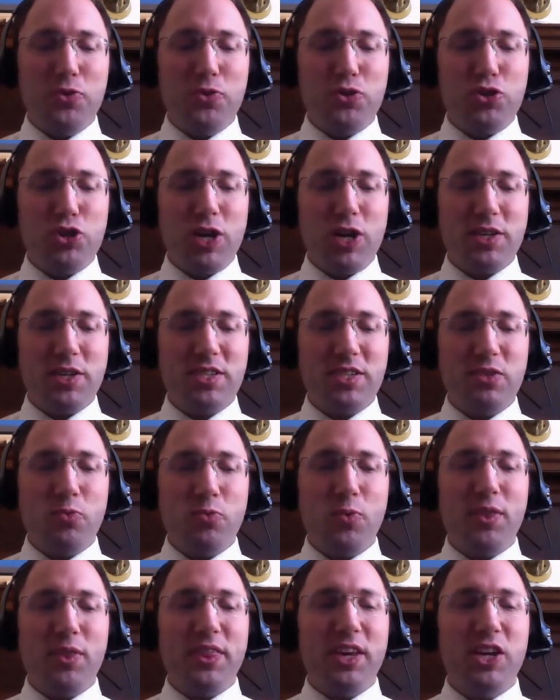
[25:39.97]
just
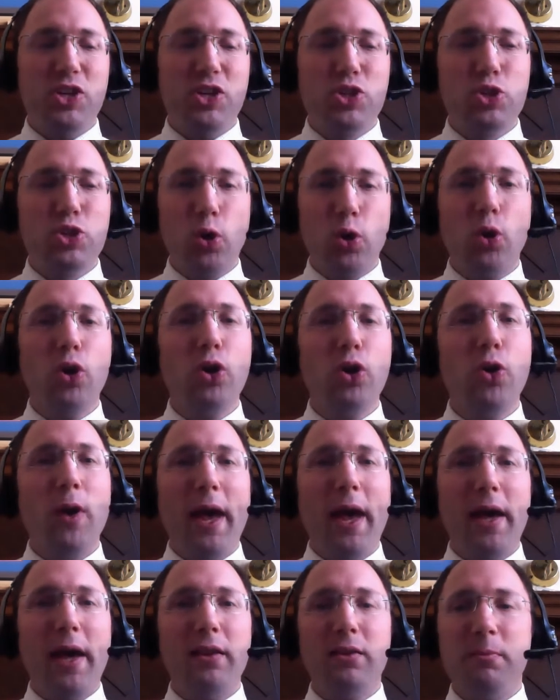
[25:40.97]
with the historical
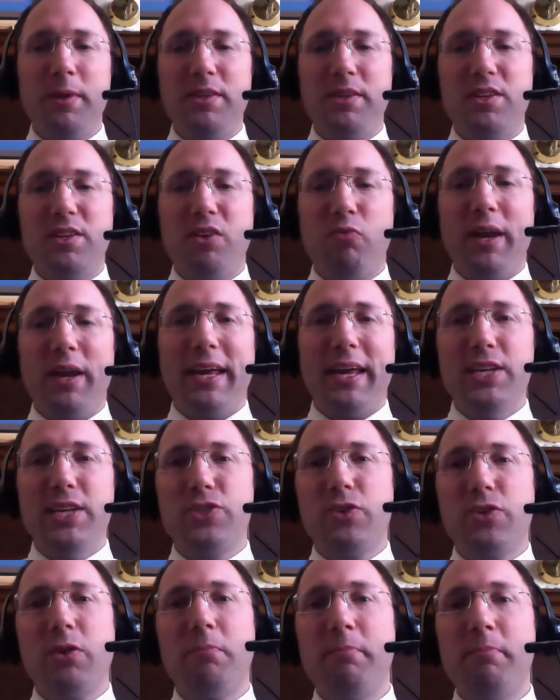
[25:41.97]
element of what
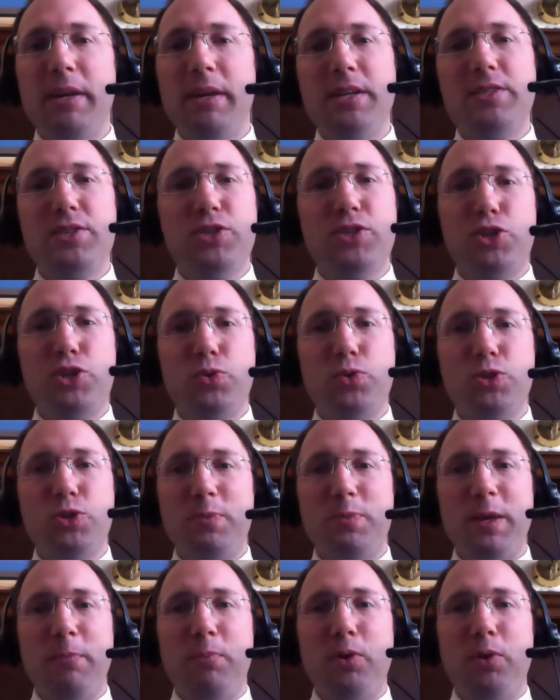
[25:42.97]
Israel means to the
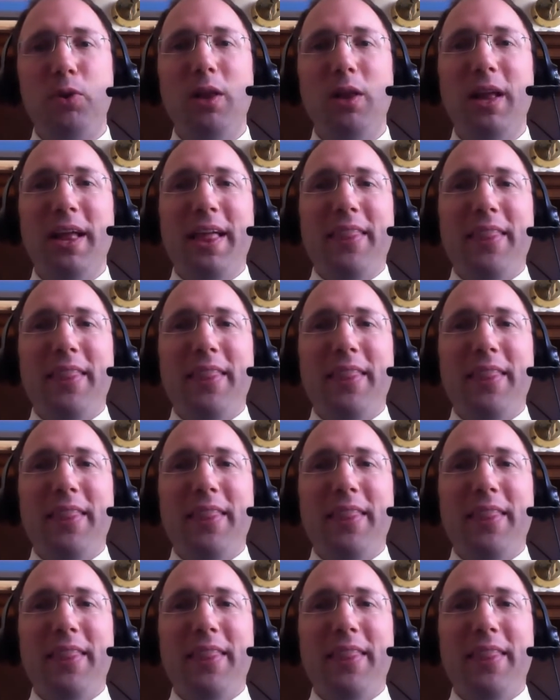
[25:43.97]
Jewish people